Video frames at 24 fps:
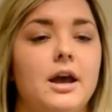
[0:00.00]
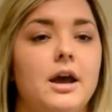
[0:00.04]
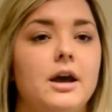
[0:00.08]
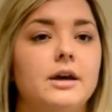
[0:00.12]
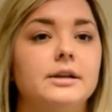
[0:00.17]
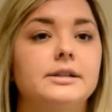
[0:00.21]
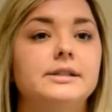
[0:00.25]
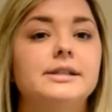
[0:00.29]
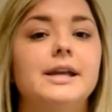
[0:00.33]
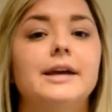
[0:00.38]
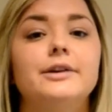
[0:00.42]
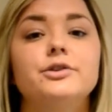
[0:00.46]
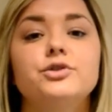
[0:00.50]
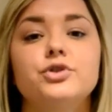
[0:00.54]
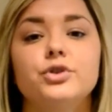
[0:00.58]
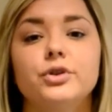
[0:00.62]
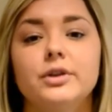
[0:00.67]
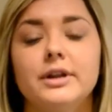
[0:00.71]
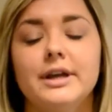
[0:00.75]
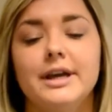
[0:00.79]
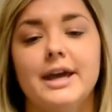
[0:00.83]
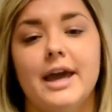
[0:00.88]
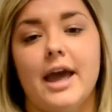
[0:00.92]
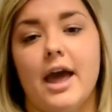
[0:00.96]

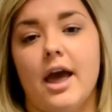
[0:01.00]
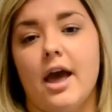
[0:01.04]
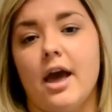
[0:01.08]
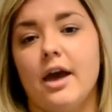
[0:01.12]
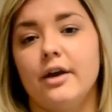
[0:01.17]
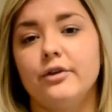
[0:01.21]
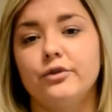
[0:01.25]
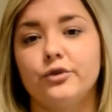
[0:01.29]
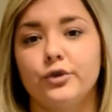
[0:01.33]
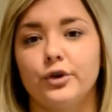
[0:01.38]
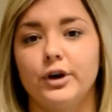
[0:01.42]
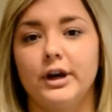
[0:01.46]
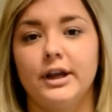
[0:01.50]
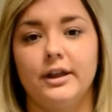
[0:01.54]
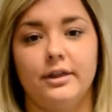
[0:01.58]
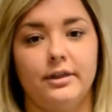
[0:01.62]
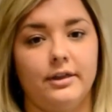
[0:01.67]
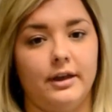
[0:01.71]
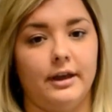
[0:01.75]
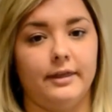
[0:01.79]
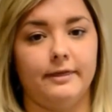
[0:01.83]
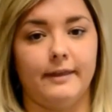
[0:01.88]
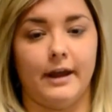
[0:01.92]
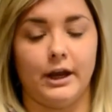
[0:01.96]
Essentially,
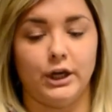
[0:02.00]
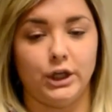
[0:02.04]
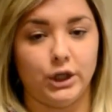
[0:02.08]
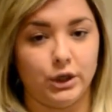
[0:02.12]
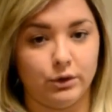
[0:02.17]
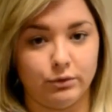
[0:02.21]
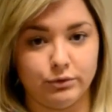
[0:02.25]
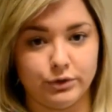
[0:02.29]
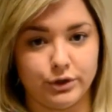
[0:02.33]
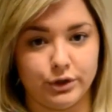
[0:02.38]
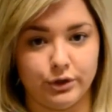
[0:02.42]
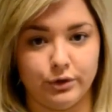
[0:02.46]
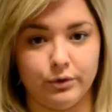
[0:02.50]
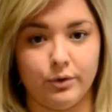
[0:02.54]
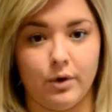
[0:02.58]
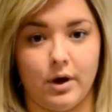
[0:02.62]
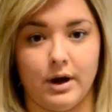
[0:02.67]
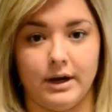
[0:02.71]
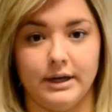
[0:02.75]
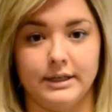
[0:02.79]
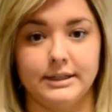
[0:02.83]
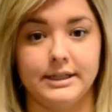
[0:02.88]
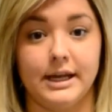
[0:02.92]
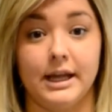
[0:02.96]
everything that you do
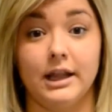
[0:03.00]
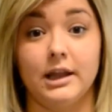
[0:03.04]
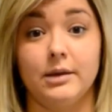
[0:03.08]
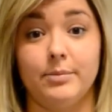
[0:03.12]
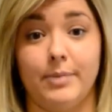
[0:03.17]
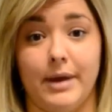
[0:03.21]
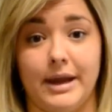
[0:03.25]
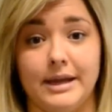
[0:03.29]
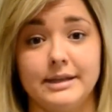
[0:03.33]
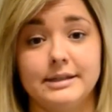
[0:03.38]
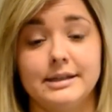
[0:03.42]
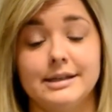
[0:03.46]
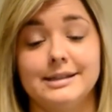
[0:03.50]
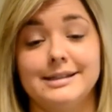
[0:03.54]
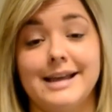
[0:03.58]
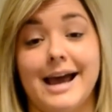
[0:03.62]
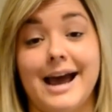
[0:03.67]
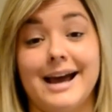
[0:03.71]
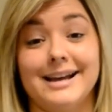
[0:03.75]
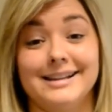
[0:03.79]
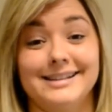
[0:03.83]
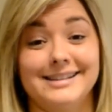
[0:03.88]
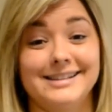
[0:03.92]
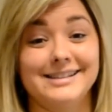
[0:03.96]
on a daily basis
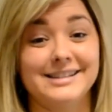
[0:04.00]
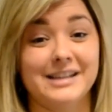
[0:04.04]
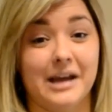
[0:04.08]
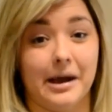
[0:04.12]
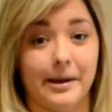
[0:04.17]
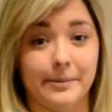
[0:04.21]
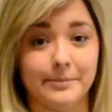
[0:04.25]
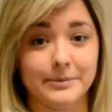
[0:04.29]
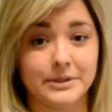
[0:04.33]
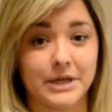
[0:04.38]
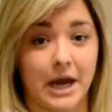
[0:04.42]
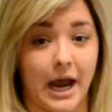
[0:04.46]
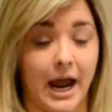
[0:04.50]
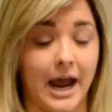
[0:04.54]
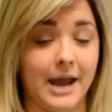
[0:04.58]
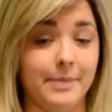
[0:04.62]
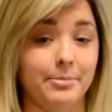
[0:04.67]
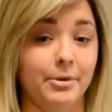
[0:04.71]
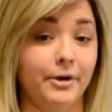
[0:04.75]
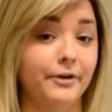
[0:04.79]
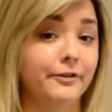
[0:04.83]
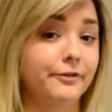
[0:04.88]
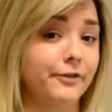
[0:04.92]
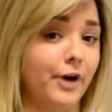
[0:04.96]
has some
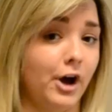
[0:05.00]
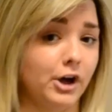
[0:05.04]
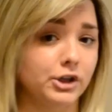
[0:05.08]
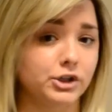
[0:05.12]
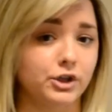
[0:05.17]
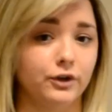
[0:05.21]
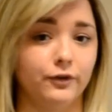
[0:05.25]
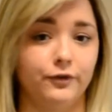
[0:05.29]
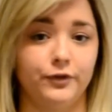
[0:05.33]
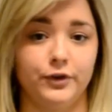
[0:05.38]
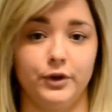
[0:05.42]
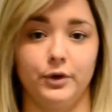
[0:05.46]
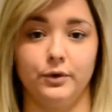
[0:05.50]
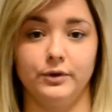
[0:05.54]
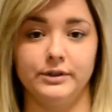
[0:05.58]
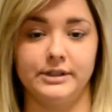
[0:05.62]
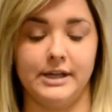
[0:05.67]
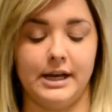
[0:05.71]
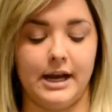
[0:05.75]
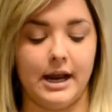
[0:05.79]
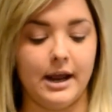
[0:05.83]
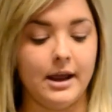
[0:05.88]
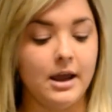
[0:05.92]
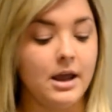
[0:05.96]
type of fossil fuels
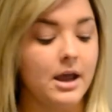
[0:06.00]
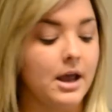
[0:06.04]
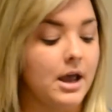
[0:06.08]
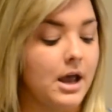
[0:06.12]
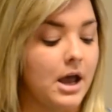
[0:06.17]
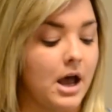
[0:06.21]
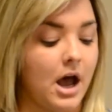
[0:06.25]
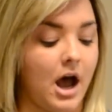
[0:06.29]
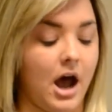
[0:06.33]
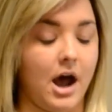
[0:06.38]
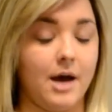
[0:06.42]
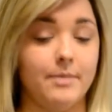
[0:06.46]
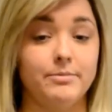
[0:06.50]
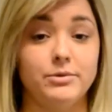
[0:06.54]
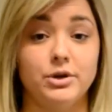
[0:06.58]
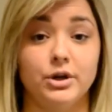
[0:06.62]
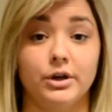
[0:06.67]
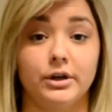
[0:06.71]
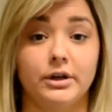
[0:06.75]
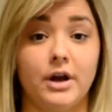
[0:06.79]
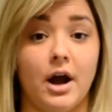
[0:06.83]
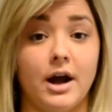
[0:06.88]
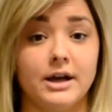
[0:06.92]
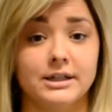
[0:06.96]
in it.
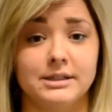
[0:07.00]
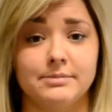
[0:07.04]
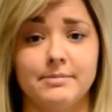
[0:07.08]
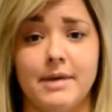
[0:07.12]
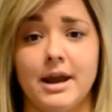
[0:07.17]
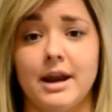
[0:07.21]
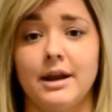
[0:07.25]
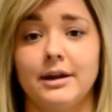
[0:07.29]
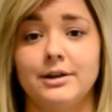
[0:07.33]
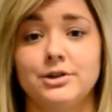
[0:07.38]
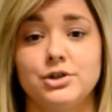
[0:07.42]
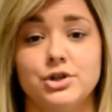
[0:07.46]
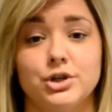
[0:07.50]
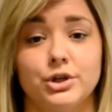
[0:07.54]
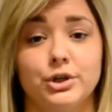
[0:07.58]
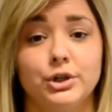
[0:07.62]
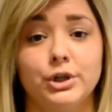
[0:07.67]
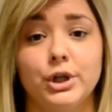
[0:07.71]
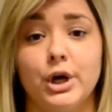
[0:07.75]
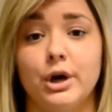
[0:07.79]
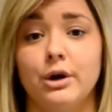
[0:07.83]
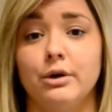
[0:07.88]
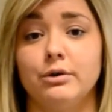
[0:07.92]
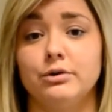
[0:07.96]
Your cosmetics, your
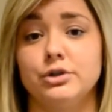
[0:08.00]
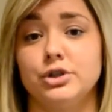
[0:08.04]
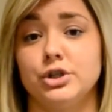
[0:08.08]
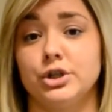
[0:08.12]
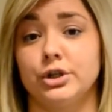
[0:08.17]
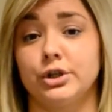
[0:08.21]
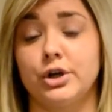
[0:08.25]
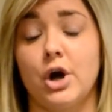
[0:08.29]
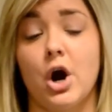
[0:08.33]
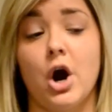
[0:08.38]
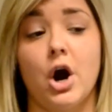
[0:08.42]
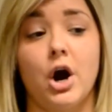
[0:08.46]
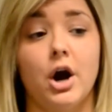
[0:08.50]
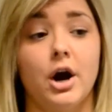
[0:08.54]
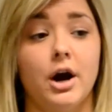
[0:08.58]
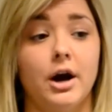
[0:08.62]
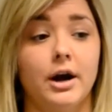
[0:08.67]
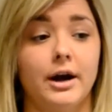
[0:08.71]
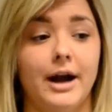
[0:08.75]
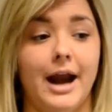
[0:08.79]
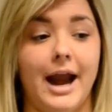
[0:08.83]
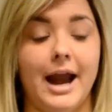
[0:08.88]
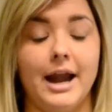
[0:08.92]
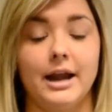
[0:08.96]
clothes, your
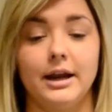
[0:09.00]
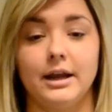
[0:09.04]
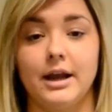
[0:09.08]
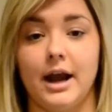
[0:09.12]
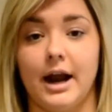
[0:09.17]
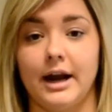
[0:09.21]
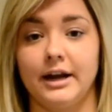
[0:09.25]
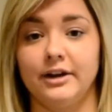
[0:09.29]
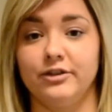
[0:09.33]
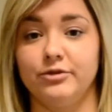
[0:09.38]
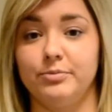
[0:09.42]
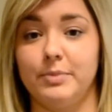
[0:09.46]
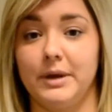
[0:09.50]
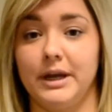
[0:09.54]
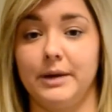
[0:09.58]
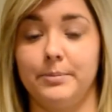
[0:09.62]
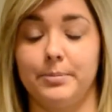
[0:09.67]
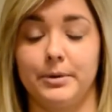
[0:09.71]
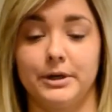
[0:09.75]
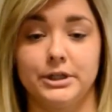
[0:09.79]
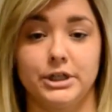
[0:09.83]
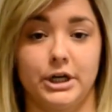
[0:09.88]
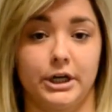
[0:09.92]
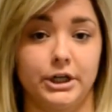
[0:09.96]
car, any kind of big
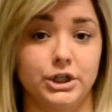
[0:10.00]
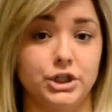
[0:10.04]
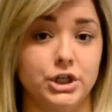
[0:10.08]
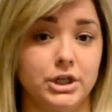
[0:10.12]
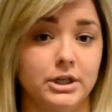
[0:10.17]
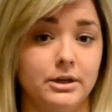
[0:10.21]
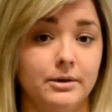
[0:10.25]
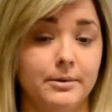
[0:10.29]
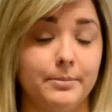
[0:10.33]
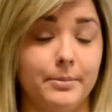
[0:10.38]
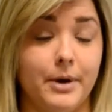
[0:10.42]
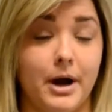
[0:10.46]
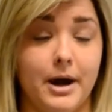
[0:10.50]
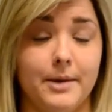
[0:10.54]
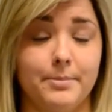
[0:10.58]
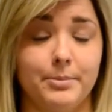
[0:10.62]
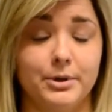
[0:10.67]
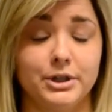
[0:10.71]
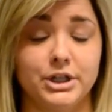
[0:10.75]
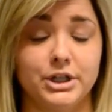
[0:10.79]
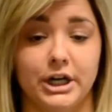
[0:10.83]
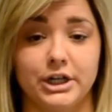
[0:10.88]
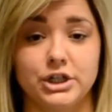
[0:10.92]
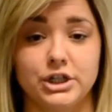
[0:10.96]

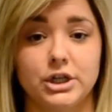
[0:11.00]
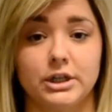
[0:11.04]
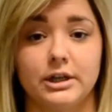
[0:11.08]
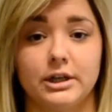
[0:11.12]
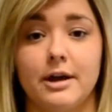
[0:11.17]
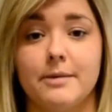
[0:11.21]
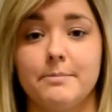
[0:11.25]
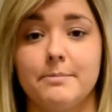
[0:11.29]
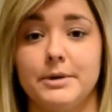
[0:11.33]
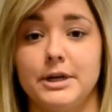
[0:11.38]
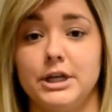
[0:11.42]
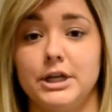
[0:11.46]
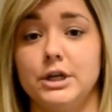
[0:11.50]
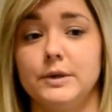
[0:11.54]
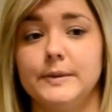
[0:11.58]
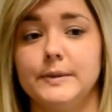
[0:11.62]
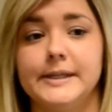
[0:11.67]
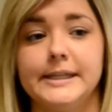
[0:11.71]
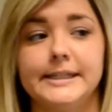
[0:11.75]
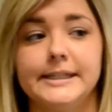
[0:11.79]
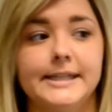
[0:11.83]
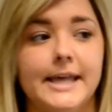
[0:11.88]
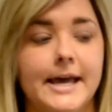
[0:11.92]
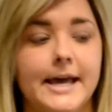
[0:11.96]
production company
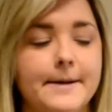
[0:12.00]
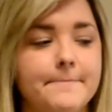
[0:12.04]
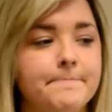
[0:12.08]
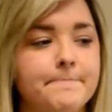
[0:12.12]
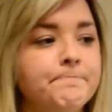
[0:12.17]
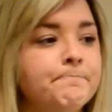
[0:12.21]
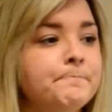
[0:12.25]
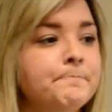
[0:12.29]
uses them.